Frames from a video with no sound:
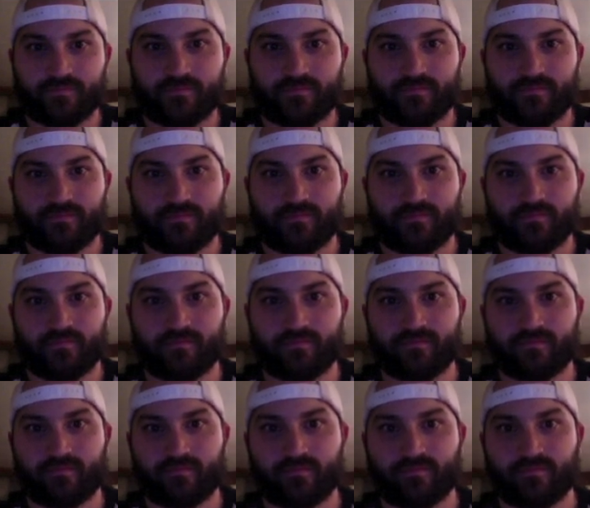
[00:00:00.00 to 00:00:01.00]

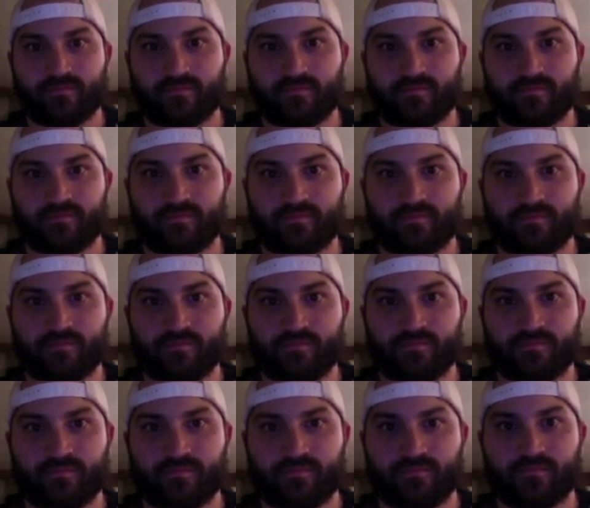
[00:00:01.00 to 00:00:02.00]

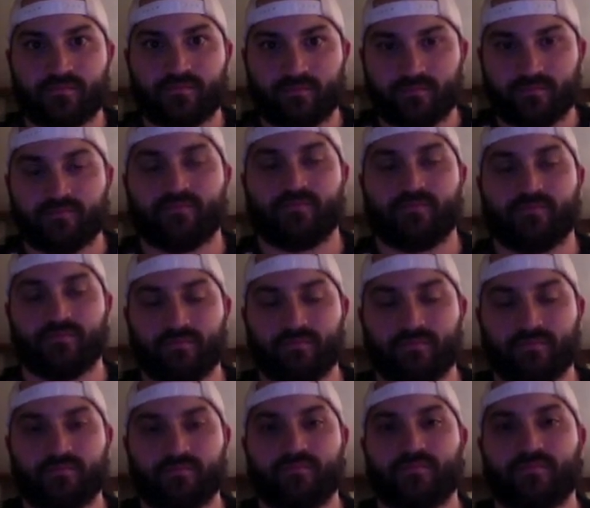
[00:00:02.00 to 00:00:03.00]

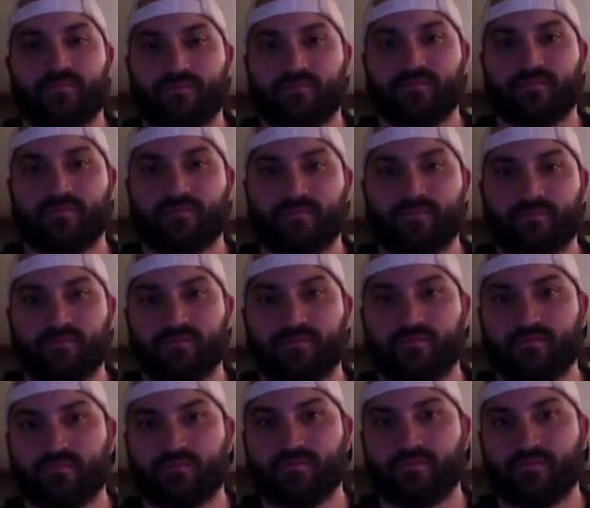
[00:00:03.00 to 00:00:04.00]

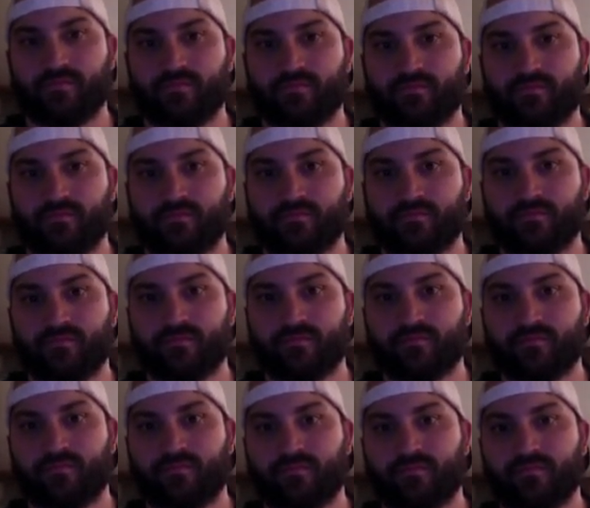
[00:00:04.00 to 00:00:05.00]

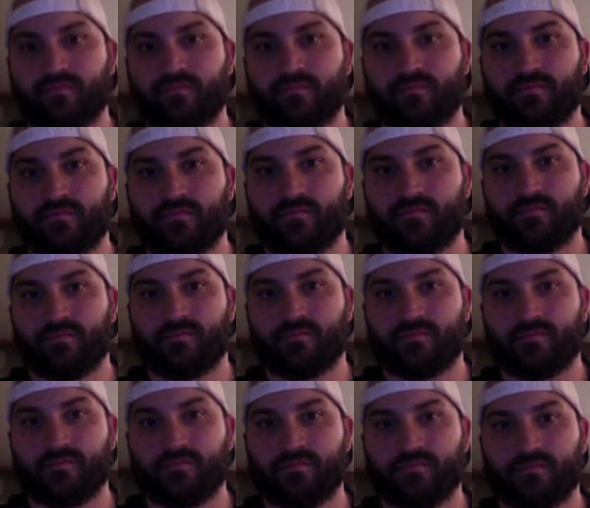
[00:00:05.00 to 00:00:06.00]

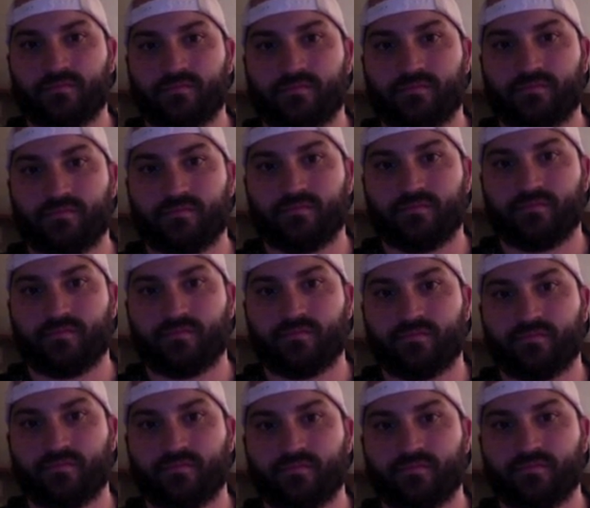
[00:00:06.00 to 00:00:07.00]

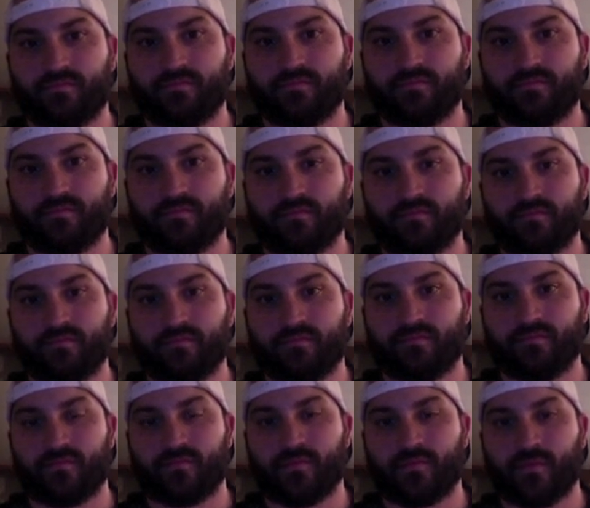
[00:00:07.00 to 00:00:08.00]
This person isn't speaking.